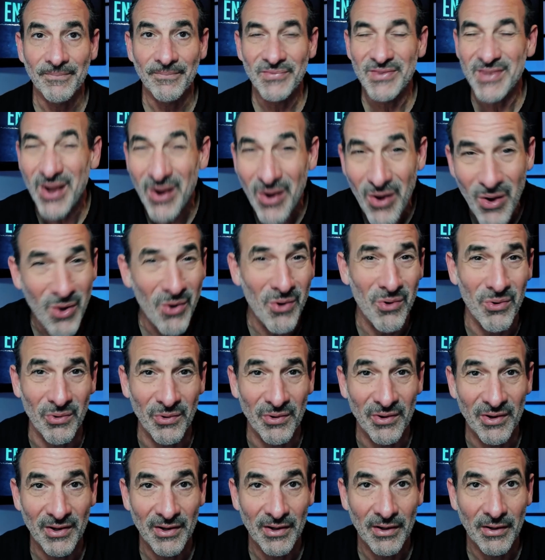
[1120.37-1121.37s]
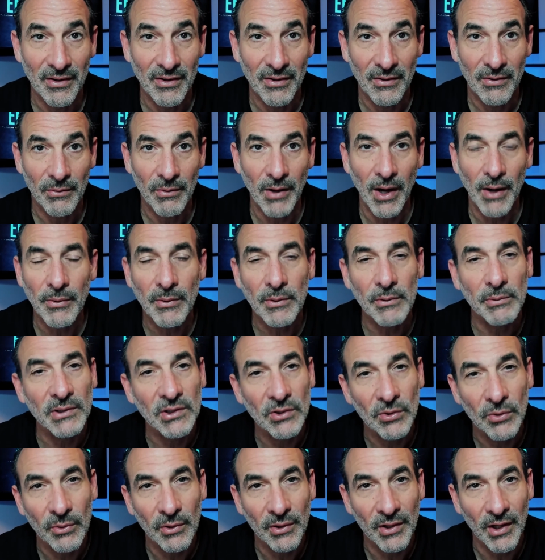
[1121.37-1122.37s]
No. Why would we
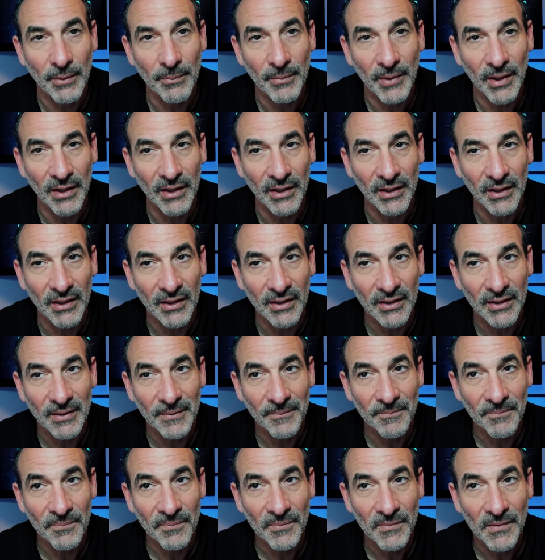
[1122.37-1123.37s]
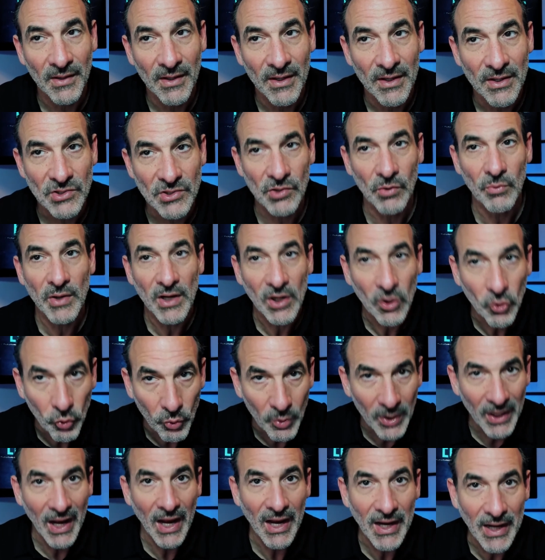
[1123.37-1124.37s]
do it with our money? So we
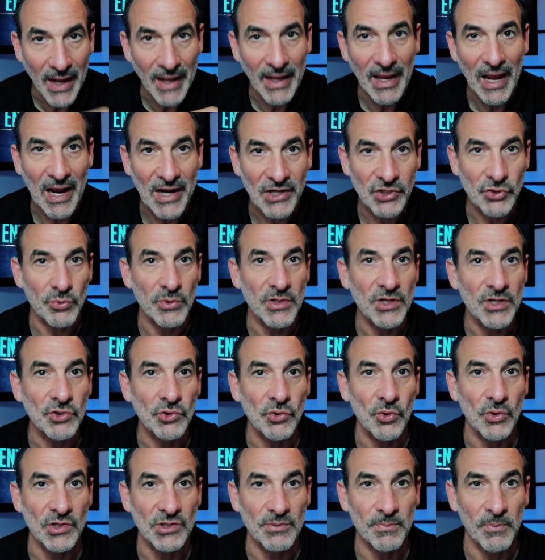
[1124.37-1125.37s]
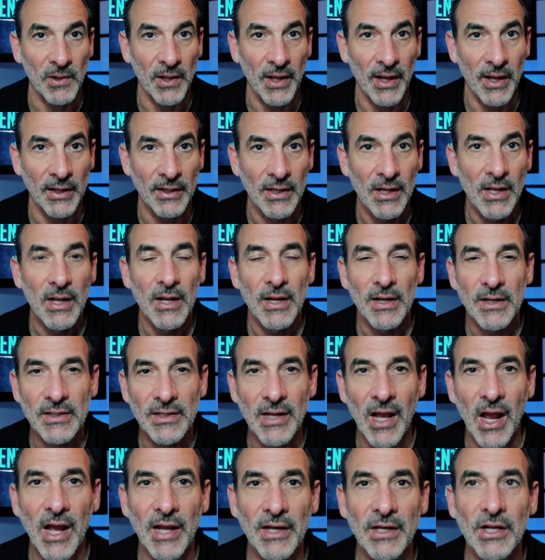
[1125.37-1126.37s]
create a cash resource plan,
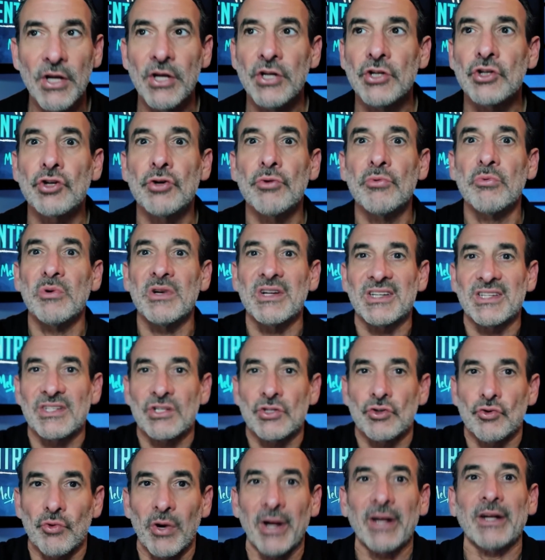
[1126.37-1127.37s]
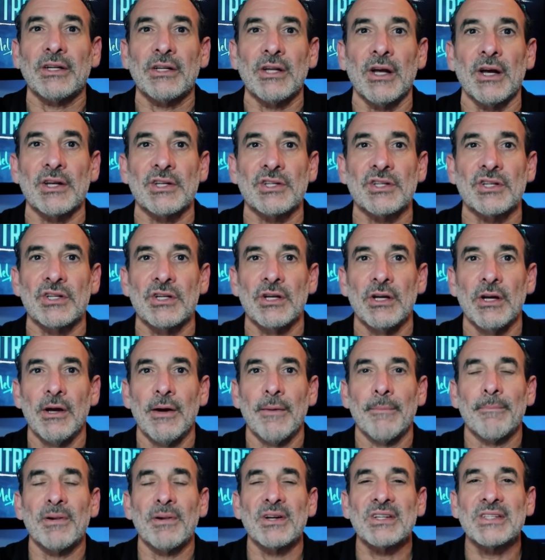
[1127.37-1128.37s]
not to restrict us,
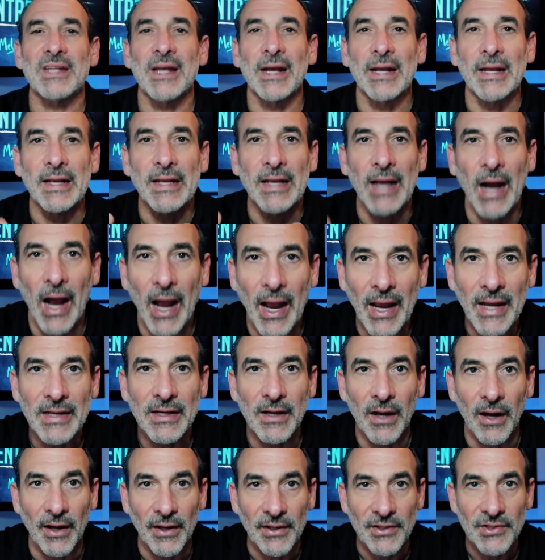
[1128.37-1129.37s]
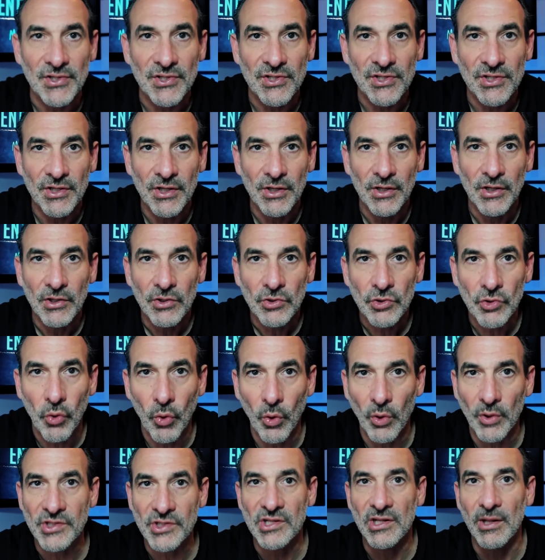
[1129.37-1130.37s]
but to guide us
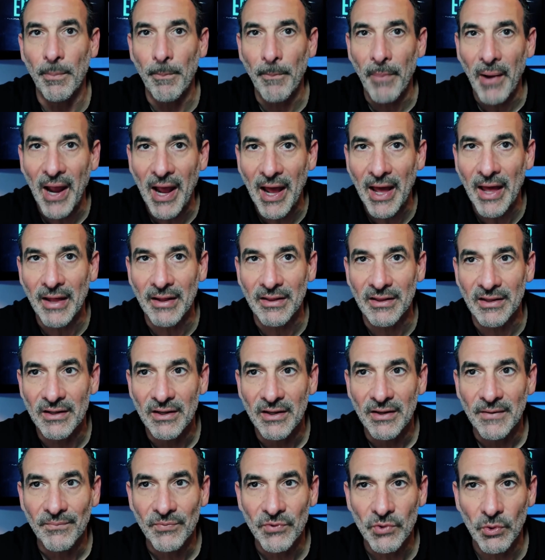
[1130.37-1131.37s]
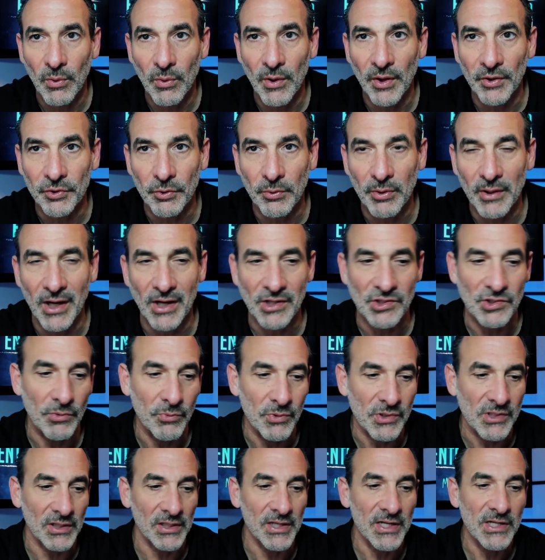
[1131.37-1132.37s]
towards the path to wealth creation,
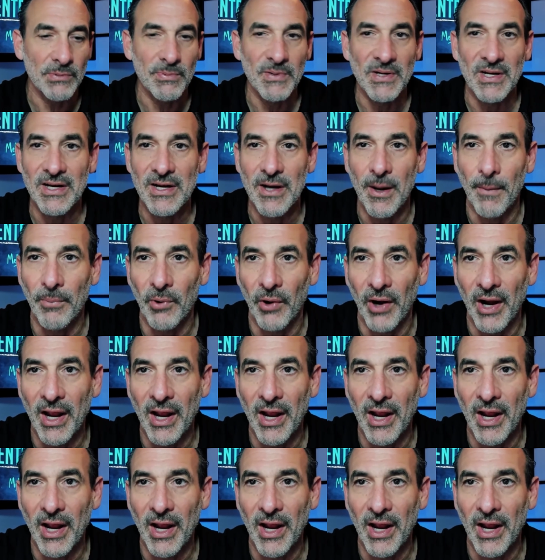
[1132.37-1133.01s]
which leads me to number